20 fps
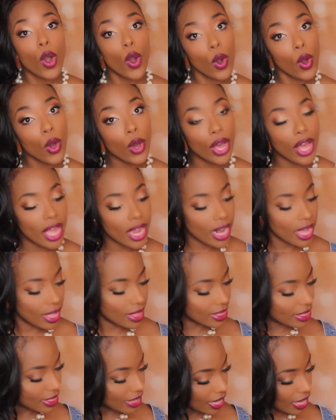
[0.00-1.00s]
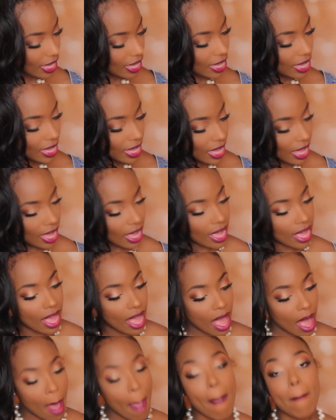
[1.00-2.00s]
on the
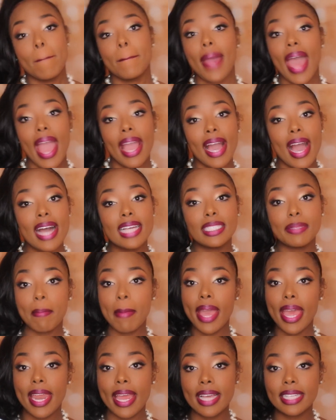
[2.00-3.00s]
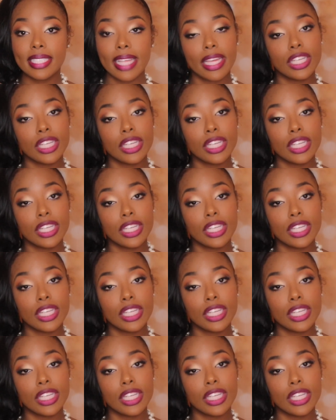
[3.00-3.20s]
MAC Cosmetics